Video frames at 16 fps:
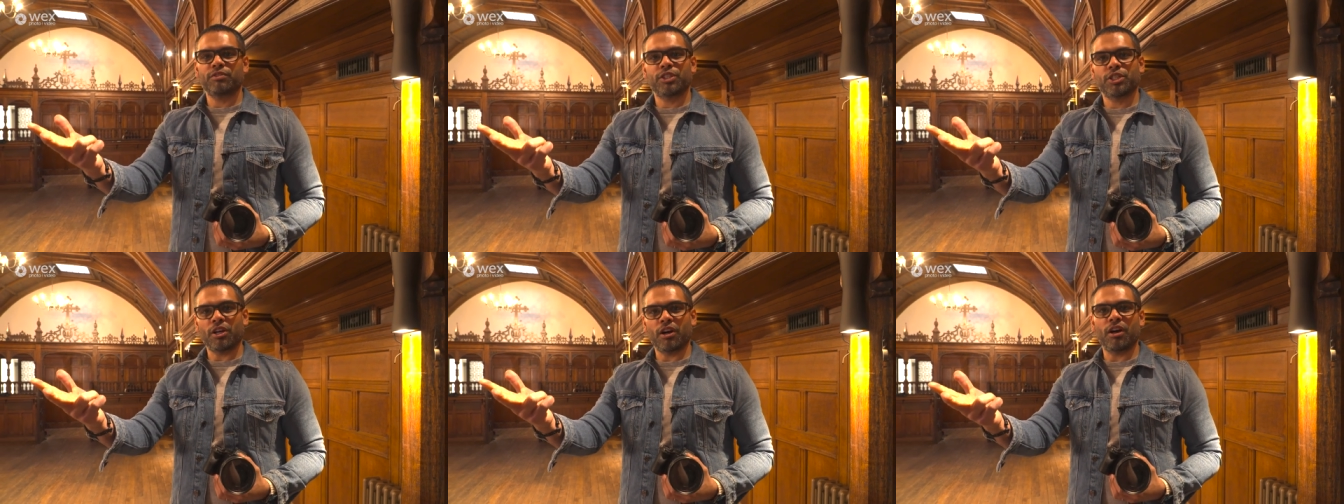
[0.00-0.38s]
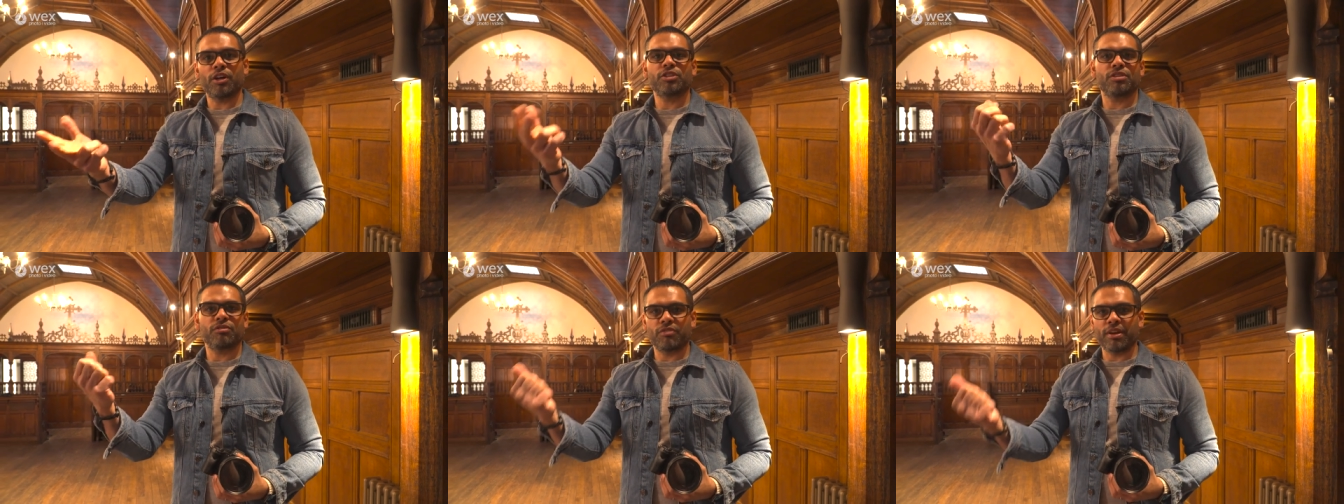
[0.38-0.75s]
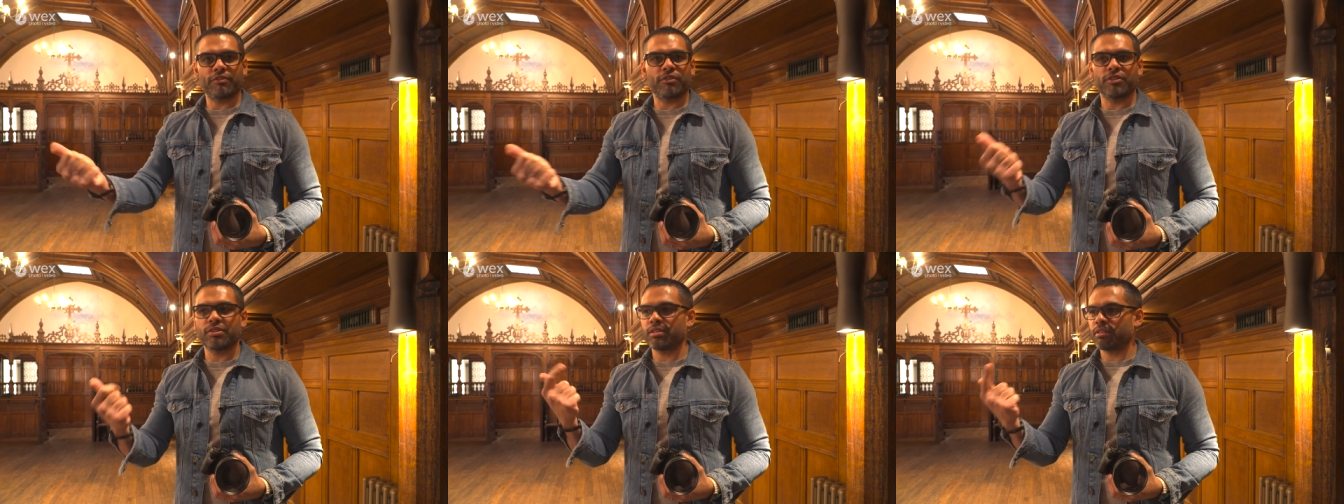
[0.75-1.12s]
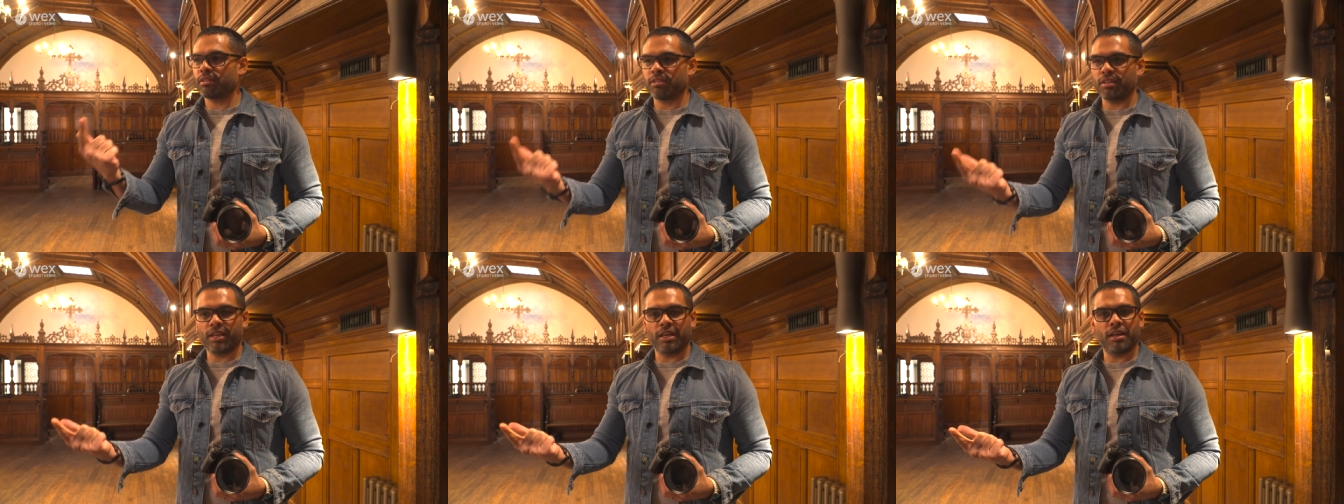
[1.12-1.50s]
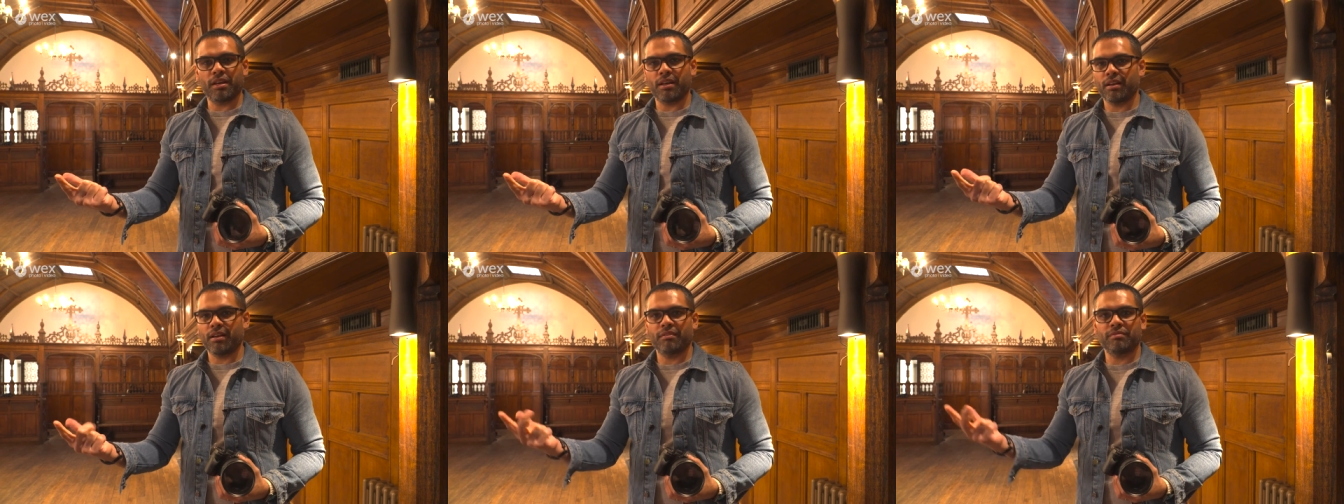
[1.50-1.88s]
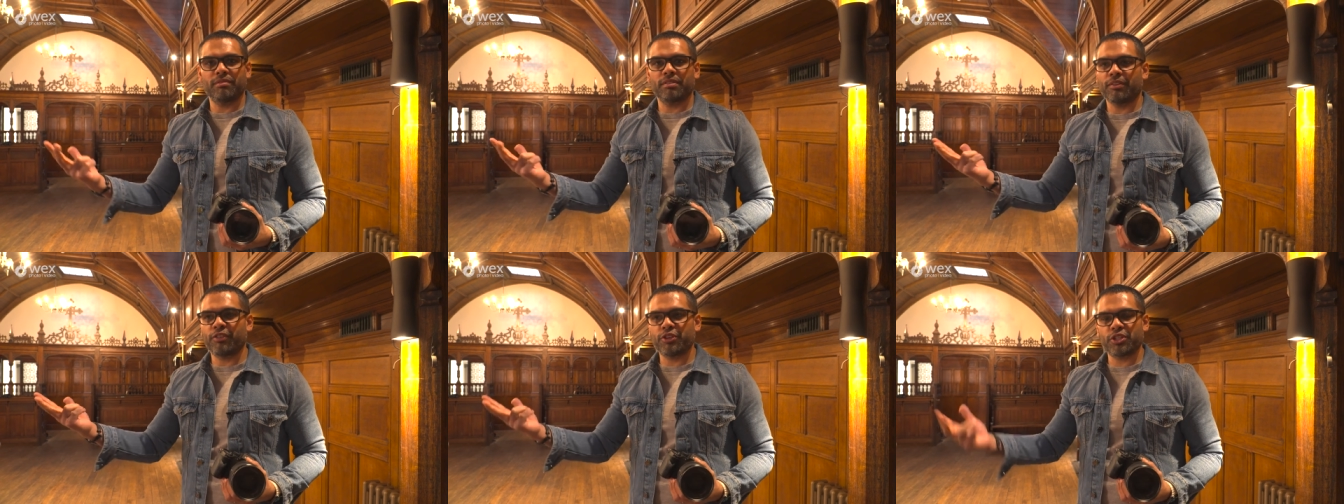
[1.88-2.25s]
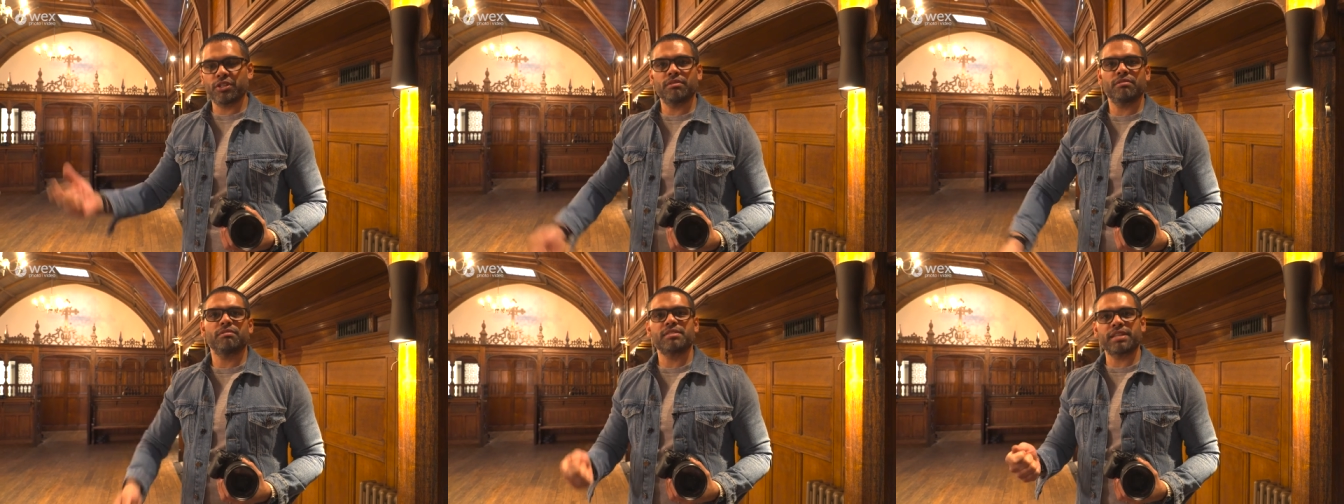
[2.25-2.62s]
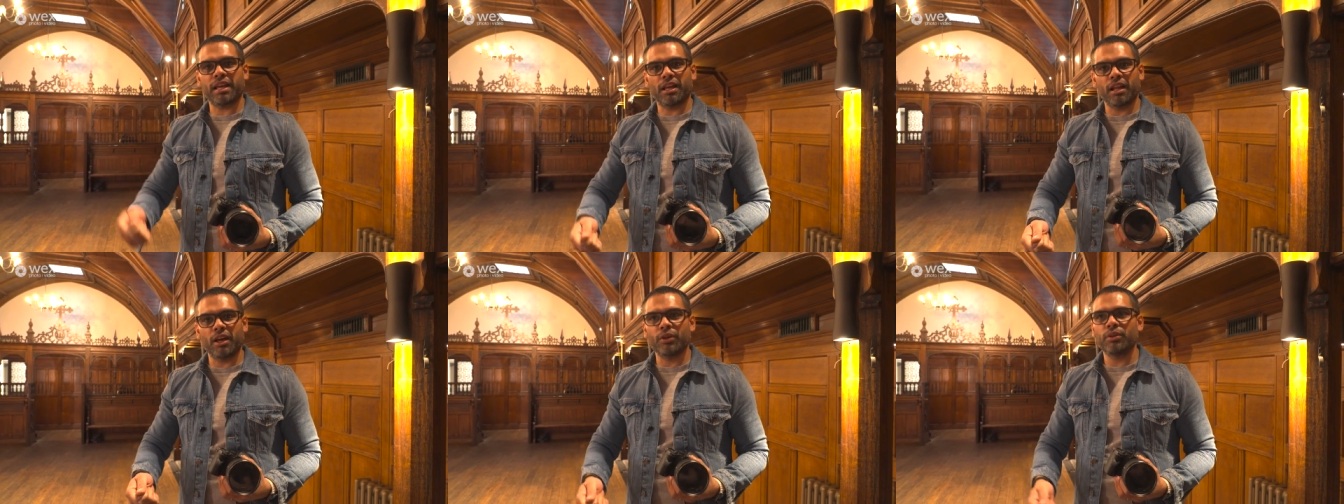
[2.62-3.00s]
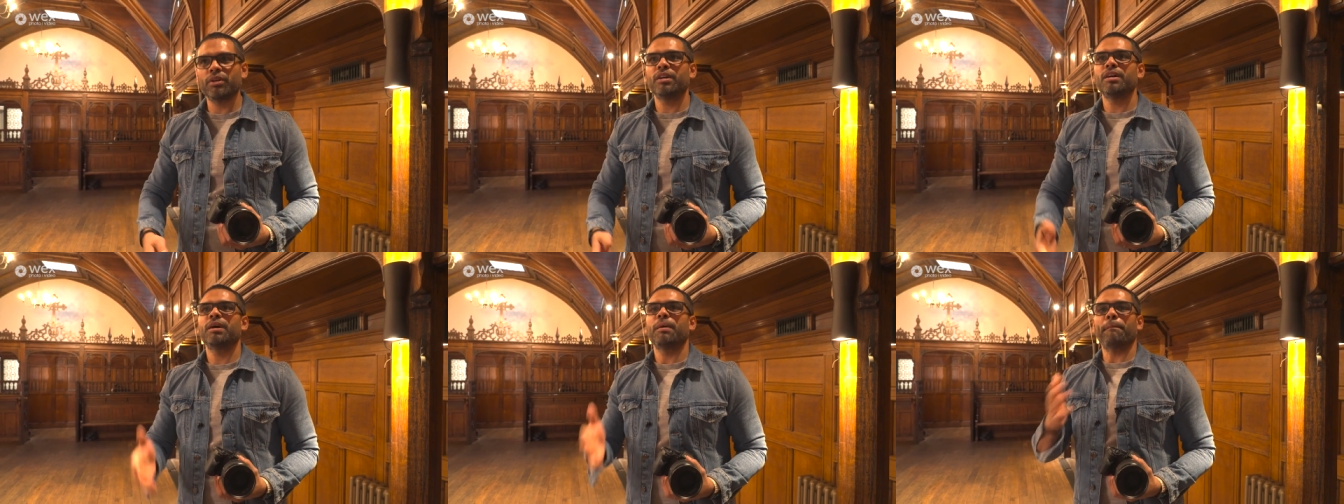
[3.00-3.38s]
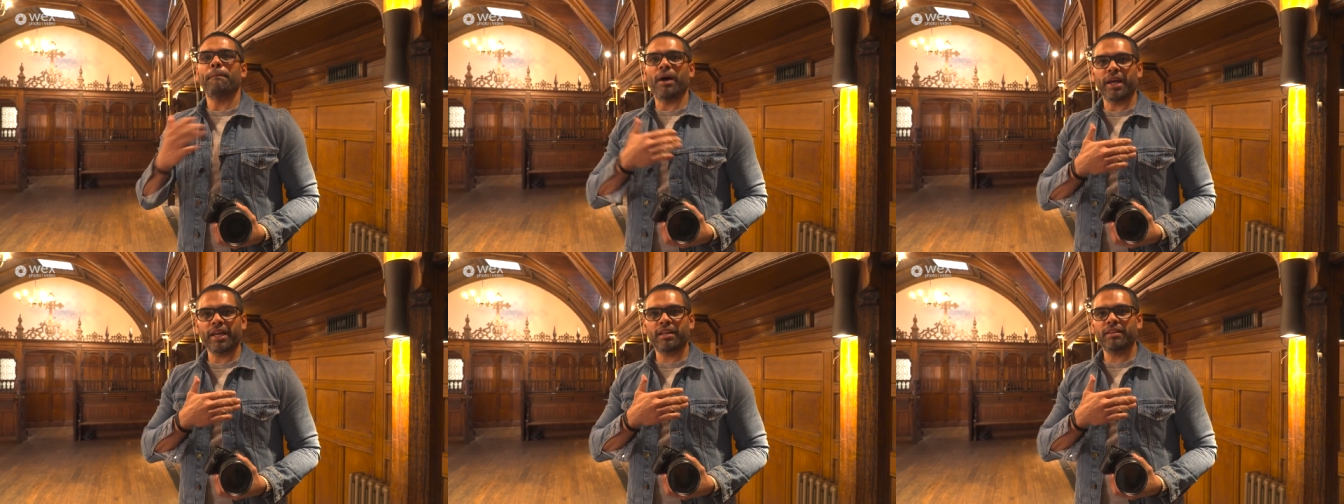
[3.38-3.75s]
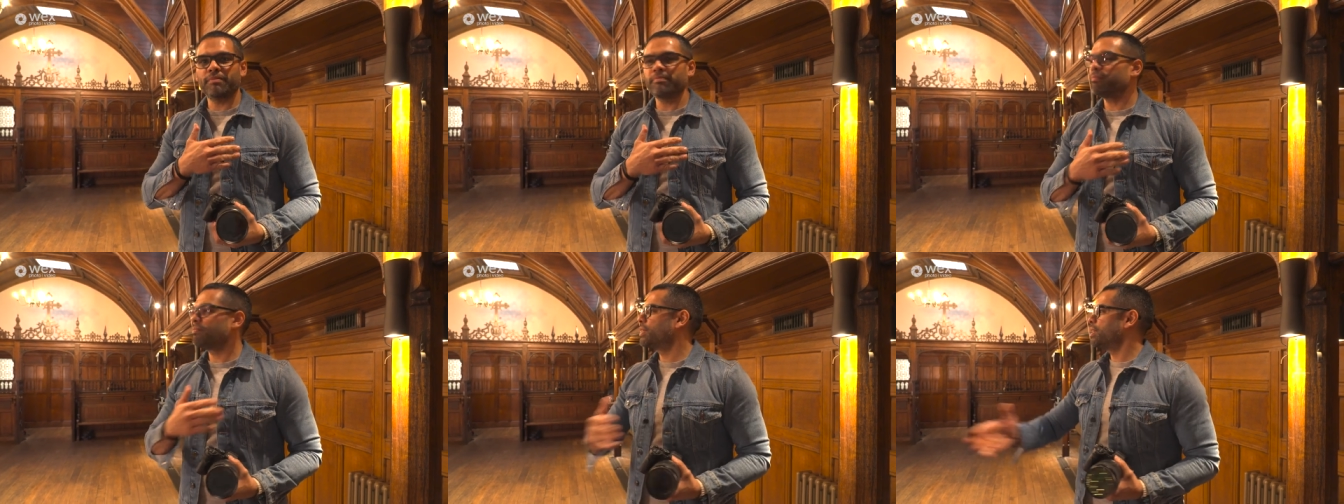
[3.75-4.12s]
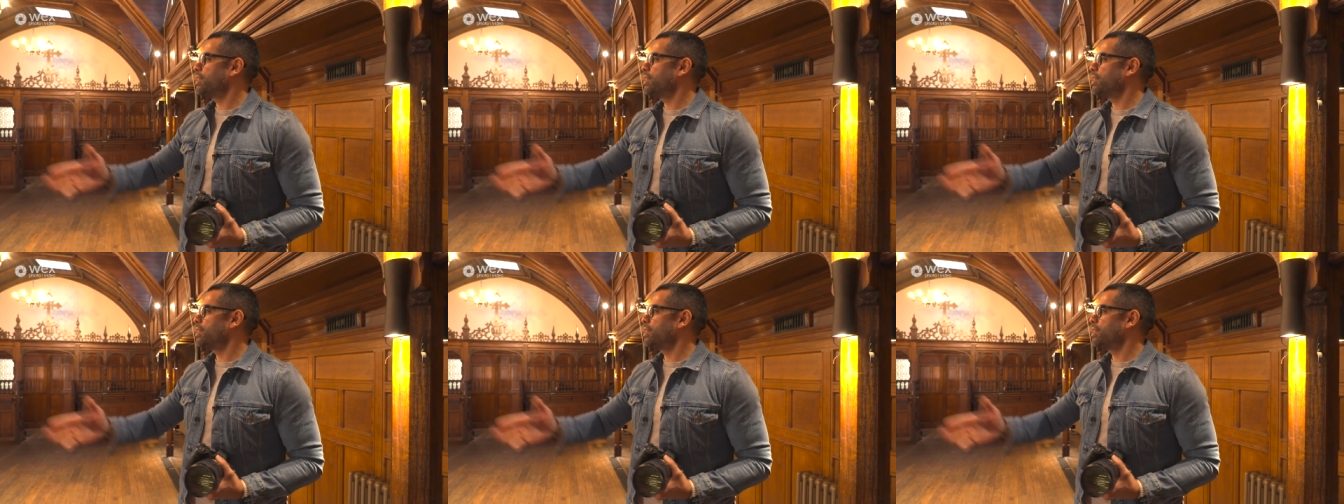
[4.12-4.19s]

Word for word: charge, the reverend, the uh, officiant. Say hello. Mic them.